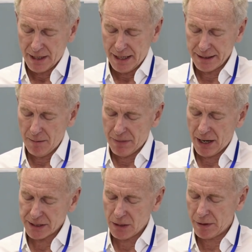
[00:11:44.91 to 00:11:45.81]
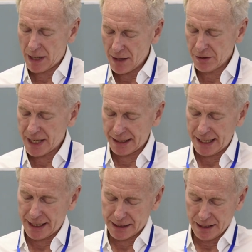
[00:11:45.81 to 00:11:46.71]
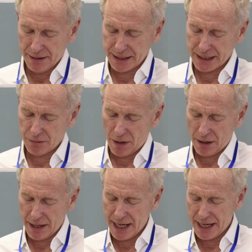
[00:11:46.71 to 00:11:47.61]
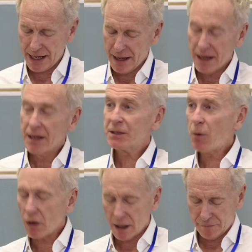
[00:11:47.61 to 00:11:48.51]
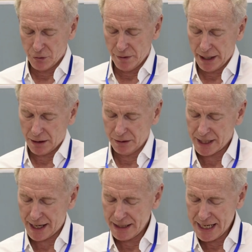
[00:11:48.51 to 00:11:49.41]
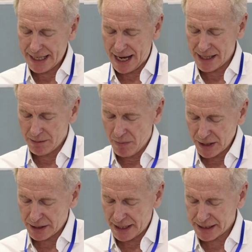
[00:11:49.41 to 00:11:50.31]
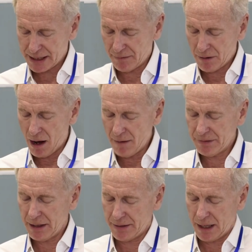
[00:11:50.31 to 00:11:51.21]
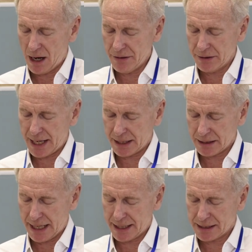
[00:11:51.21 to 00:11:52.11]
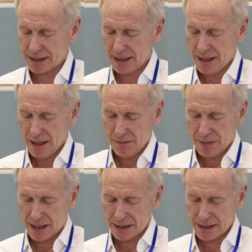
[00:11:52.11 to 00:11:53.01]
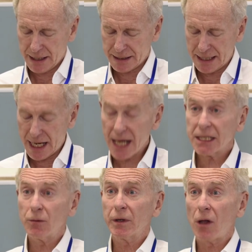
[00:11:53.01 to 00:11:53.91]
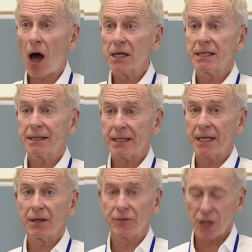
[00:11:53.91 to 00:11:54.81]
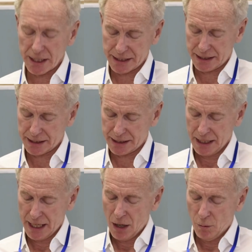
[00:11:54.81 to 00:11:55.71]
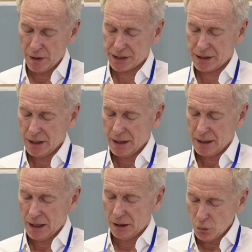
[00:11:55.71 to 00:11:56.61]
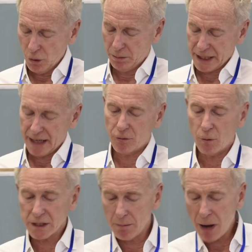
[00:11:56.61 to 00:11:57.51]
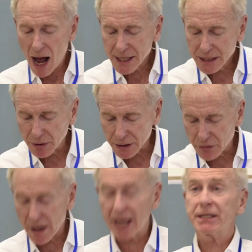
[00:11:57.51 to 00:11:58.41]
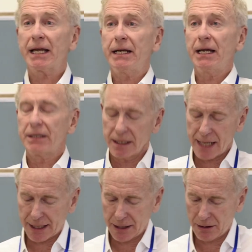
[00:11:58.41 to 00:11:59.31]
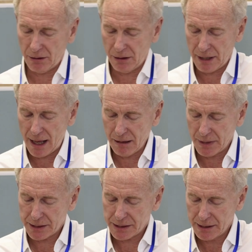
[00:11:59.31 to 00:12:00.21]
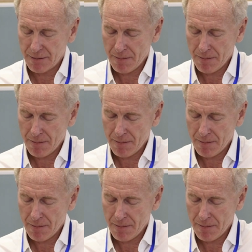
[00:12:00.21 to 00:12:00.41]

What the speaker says: In comparison with other techniques, this is where he spoke of juridical technique as much less self-confident than other techniques because it is in tension with law's sense of justice, which Ellul believed was impossible to translate into technical elements.